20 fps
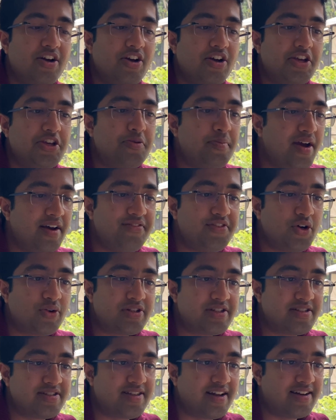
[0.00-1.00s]
You may have
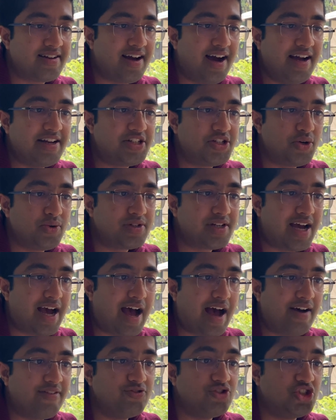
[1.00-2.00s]
noticed that I don't
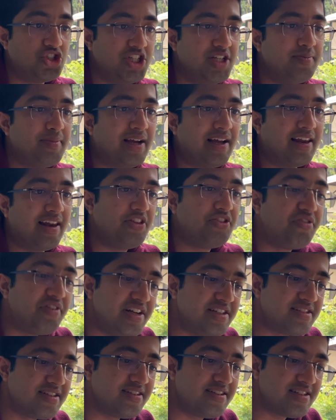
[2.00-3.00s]
have Gmail, and the
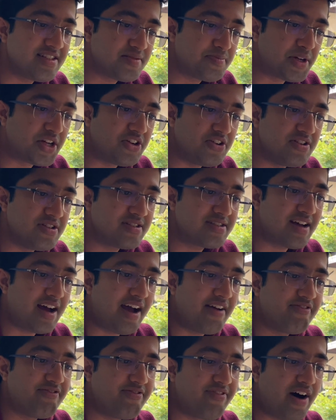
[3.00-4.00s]
reason is because I
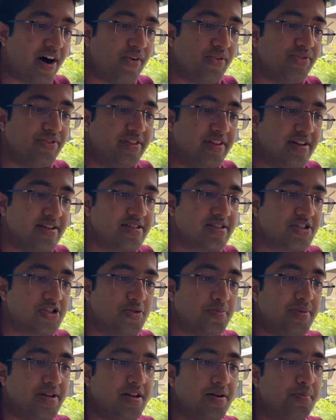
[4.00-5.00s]
found this to
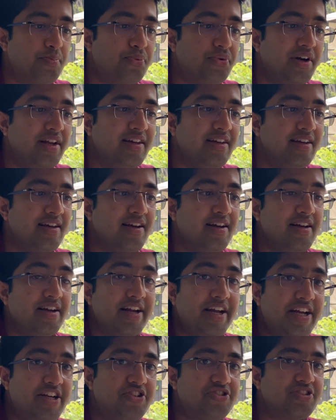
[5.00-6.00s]
be a pretty
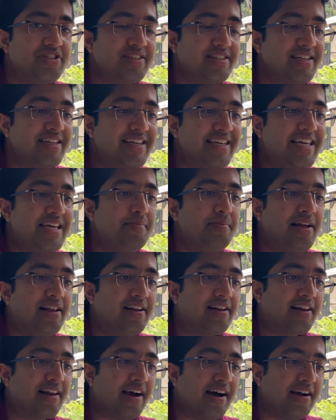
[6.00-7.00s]
interesting email
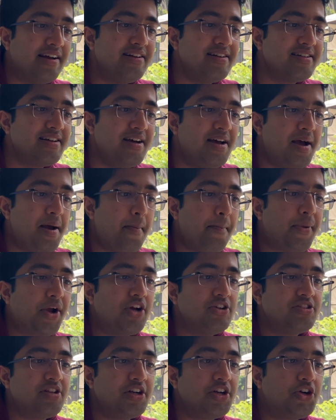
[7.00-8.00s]
client
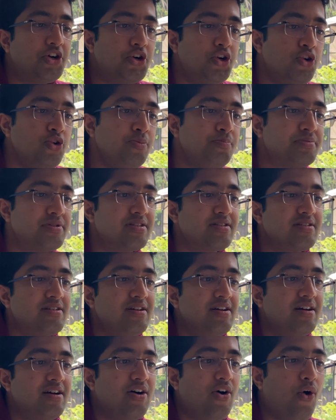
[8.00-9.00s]
because it groups
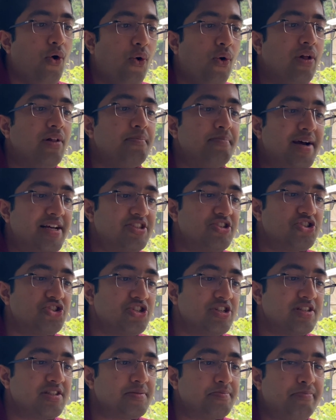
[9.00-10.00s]
all
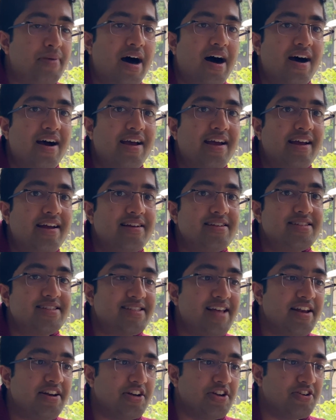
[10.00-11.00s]
messages by
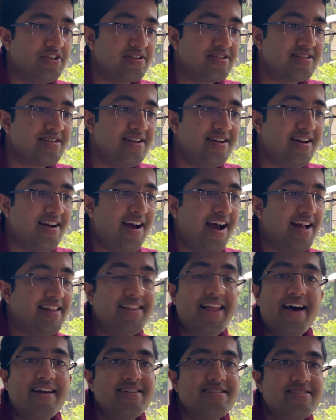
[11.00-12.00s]
senders. And
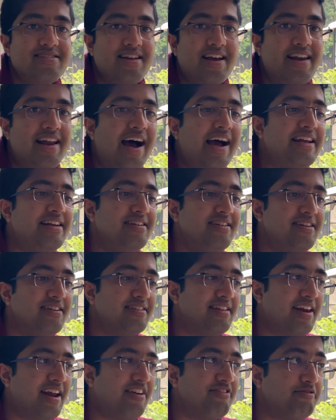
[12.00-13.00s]
that is an idea
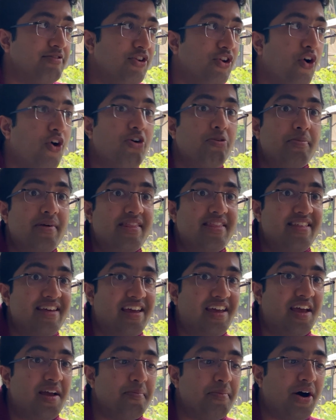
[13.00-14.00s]
that I've long been
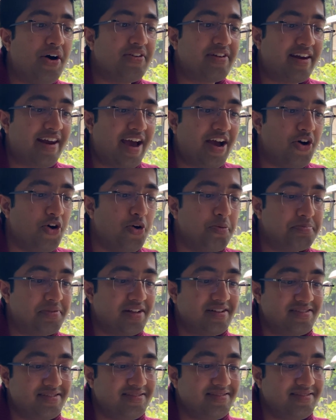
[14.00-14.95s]
thinking about, and I hope that